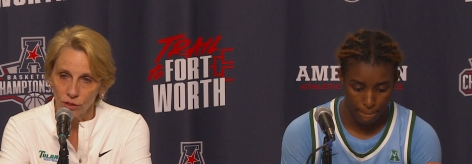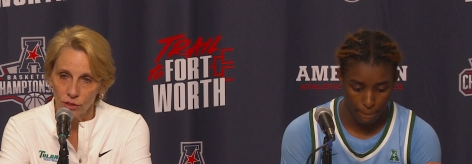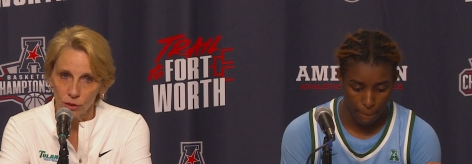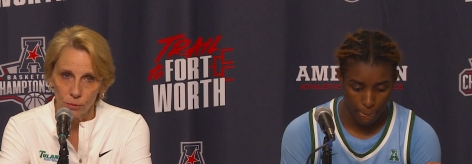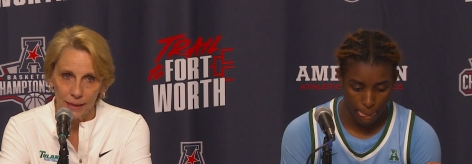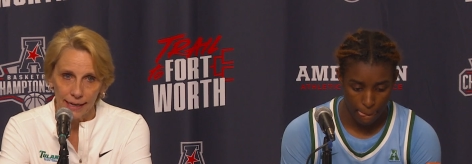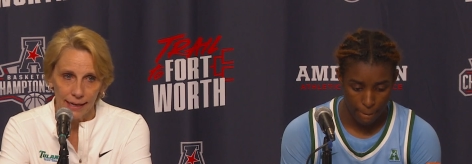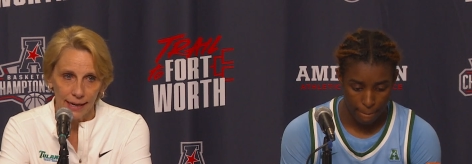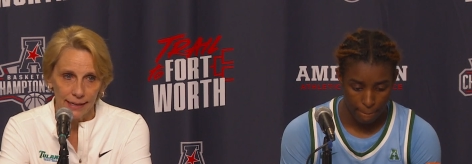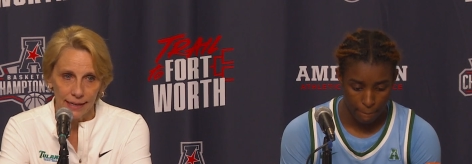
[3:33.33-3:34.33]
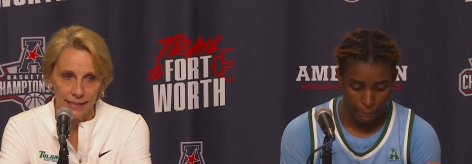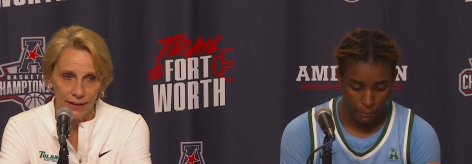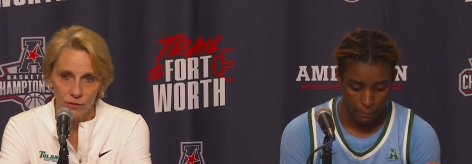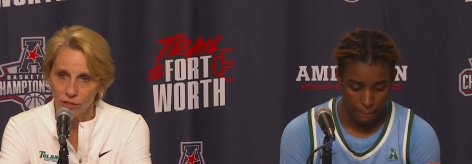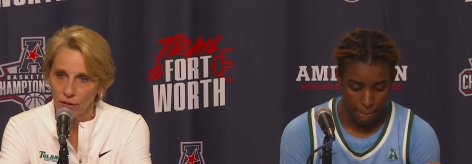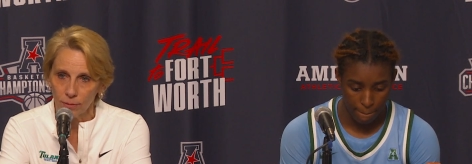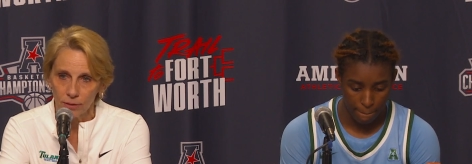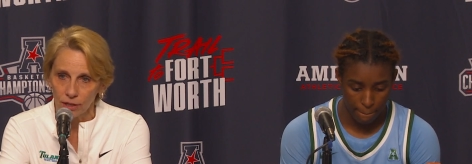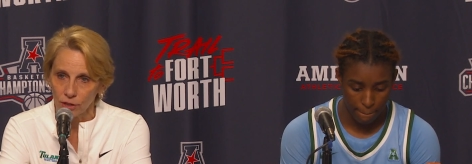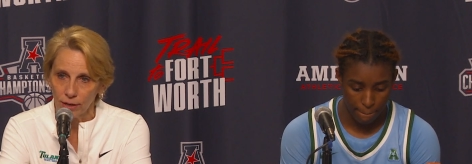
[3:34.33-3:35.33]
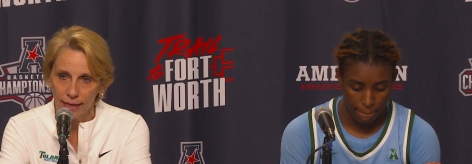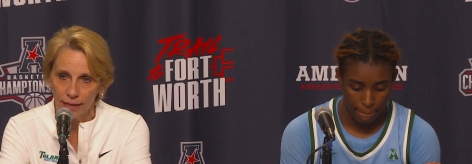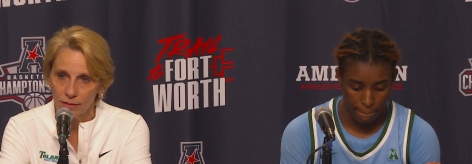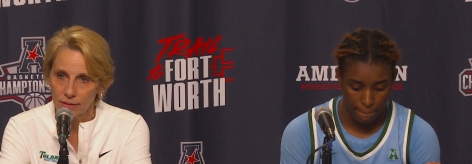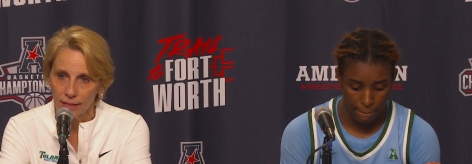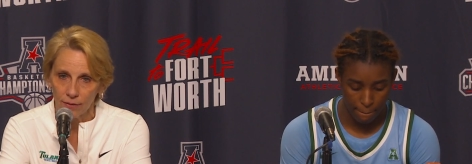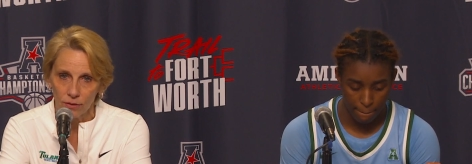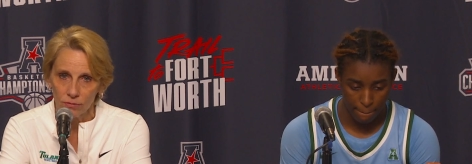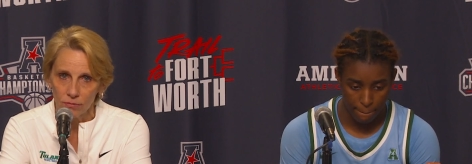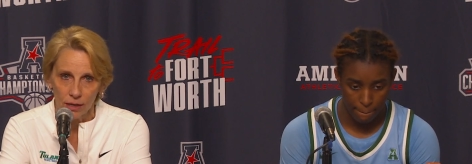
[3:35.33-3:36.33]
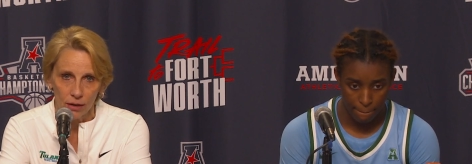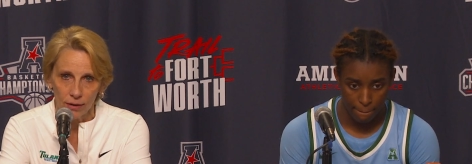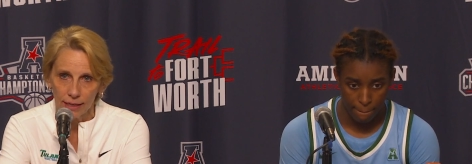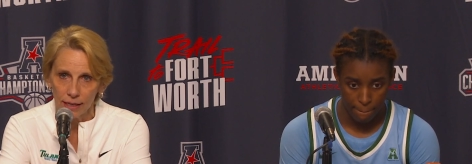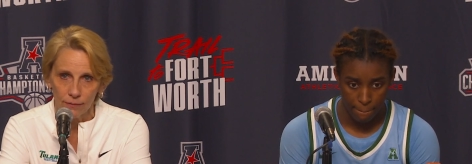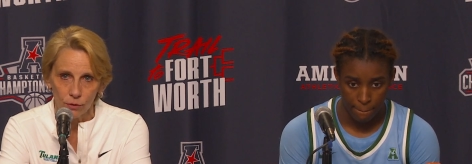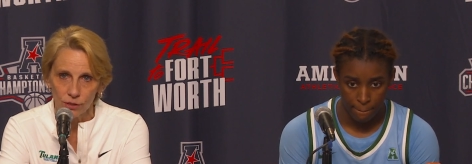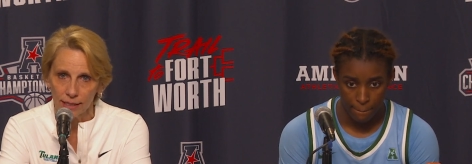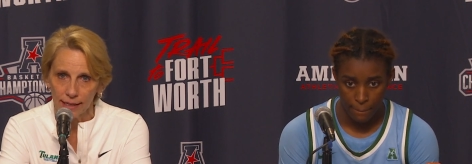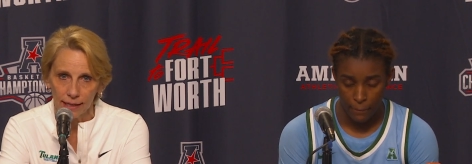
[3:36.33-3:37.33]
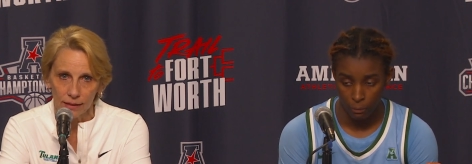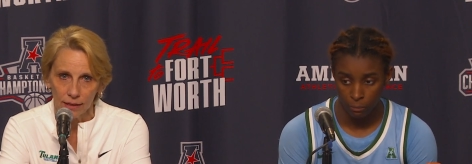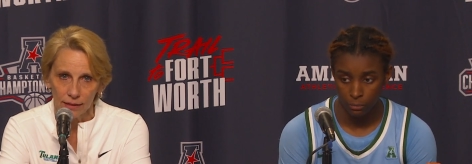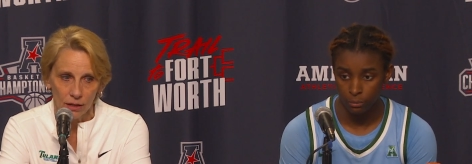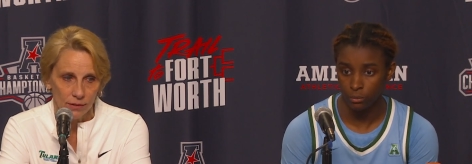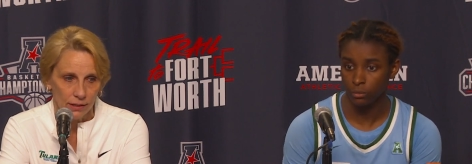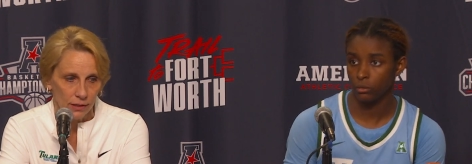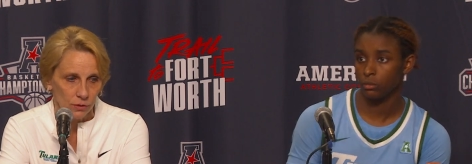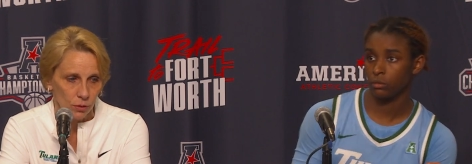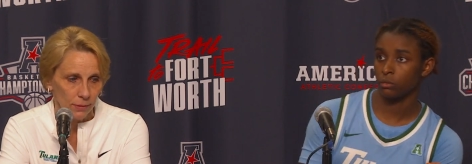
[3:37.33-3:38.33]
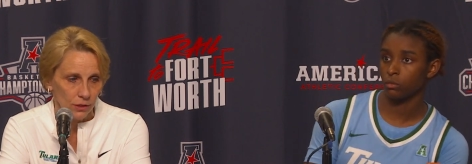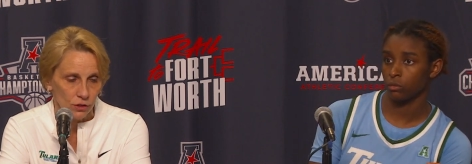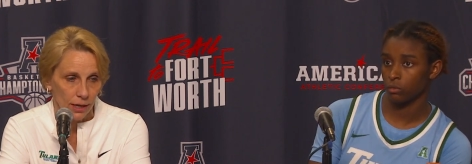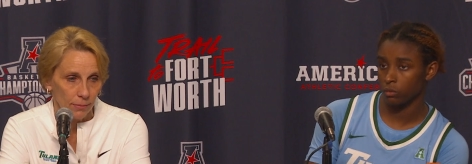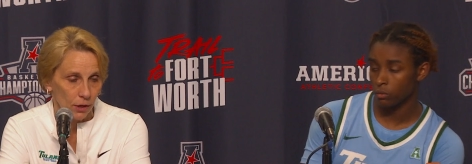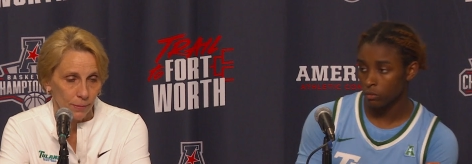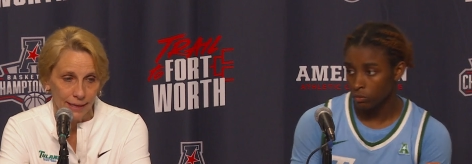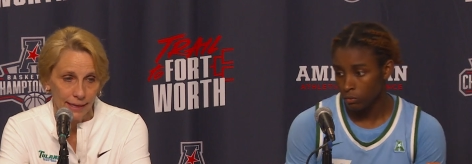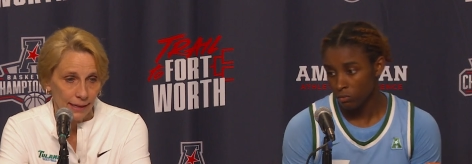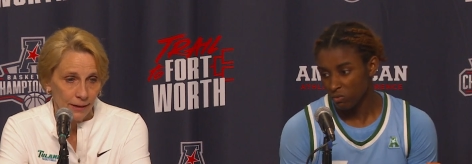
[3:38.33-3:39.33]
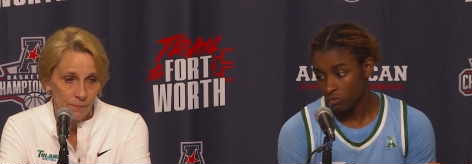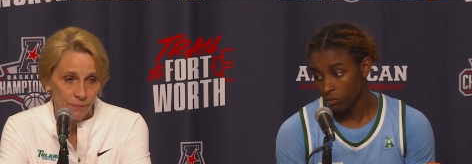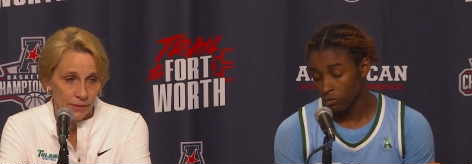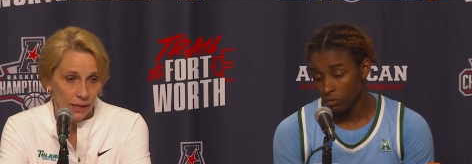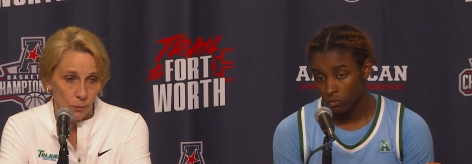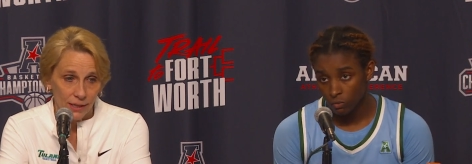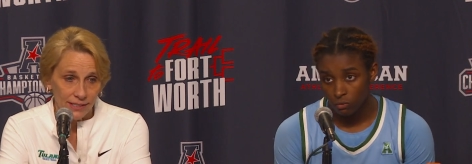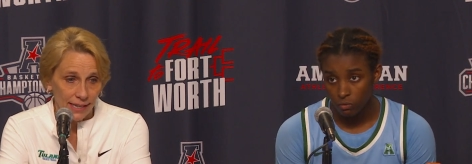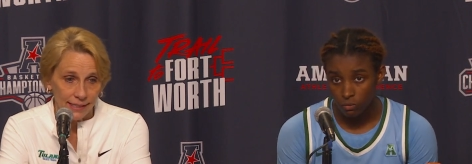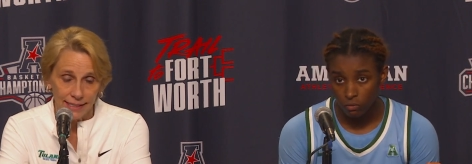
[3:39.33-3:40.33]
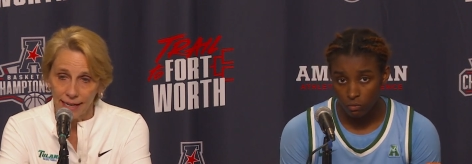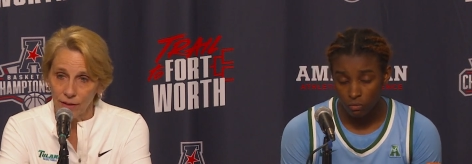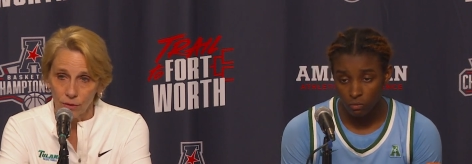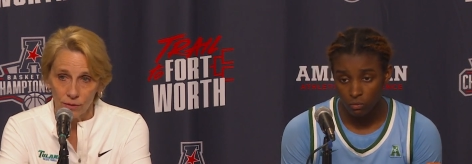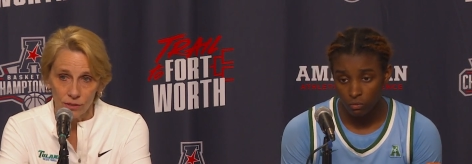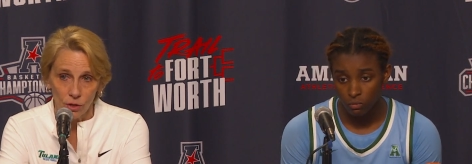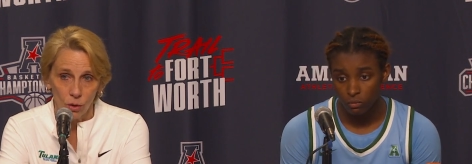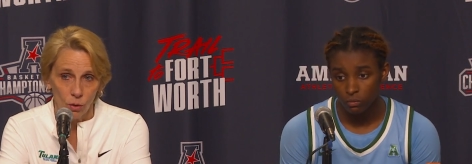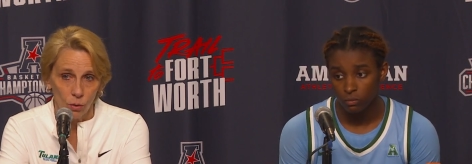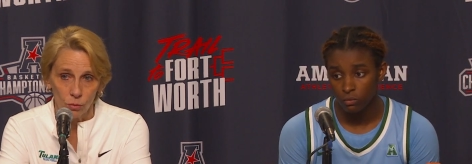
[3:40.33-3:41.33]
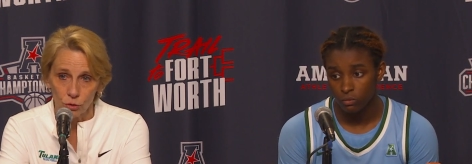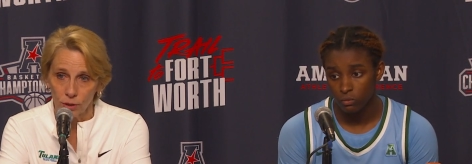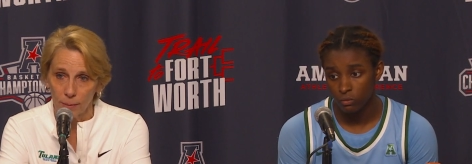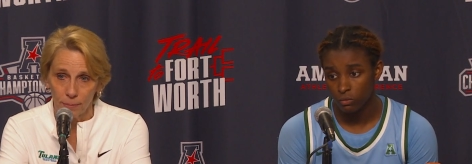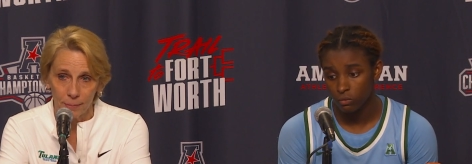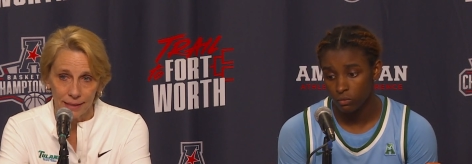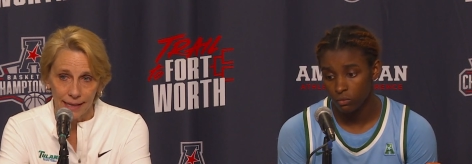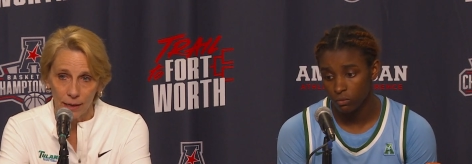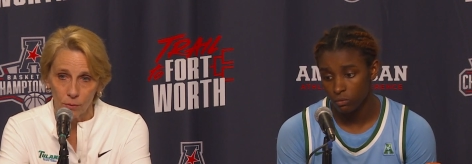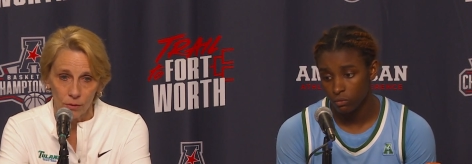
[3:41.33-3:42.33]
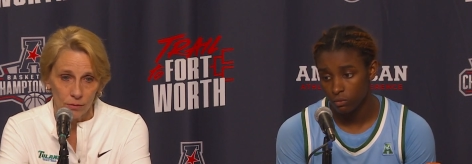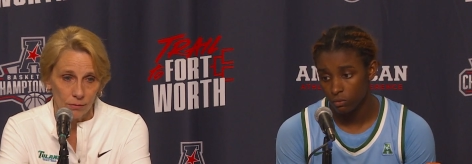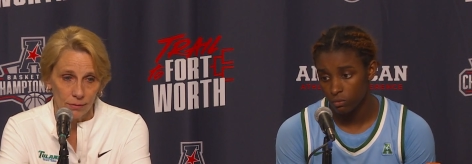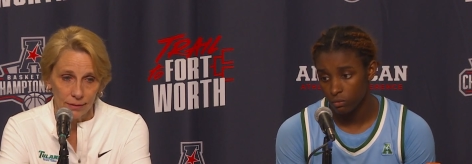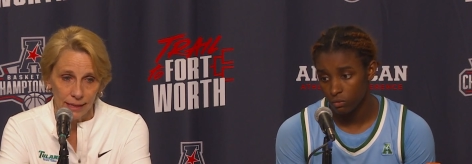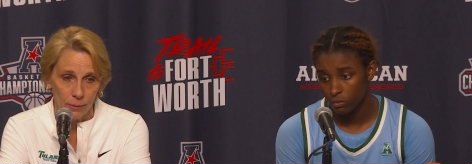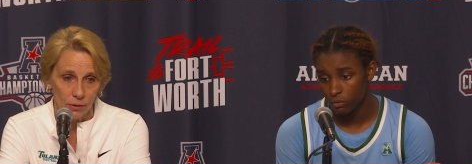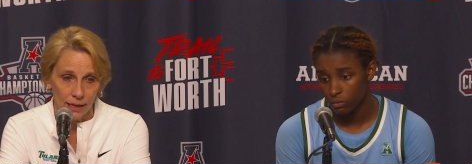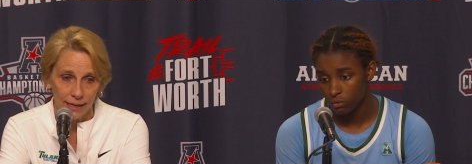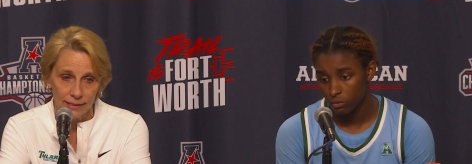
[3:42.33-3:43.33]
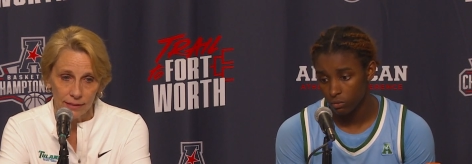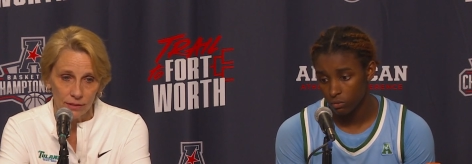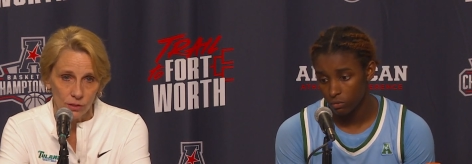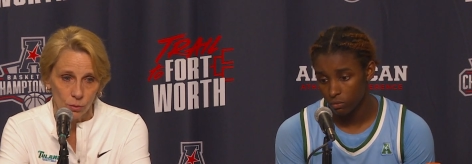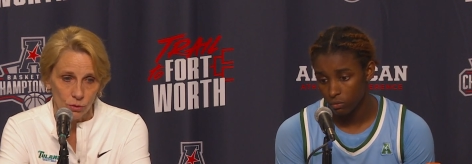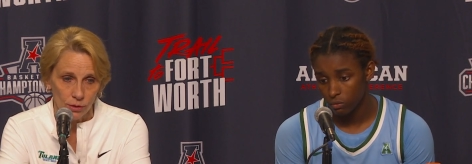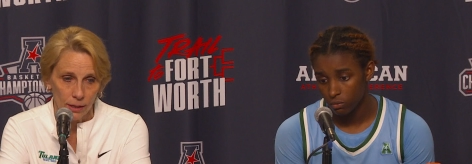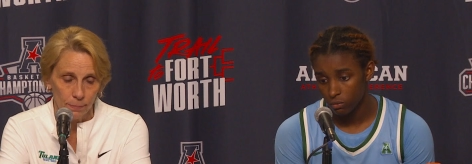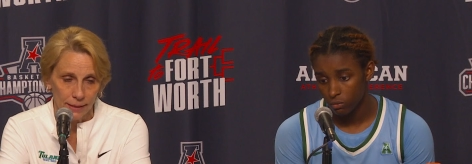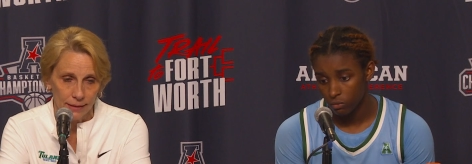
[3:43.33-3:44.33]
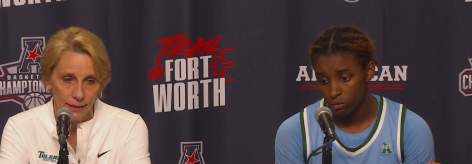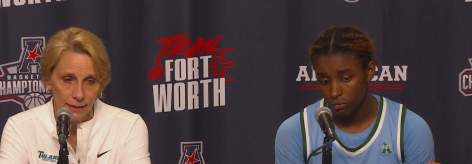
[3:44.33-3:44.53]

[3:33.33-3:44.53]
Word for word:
Speaker 1: to do. But I, I never saw them duck their heads, never, you know, any adversity. I, th- I thought they did a tremendous job there. But, you know, we stayed together this whole trip. I mean, they were they were locked in this whole trip, and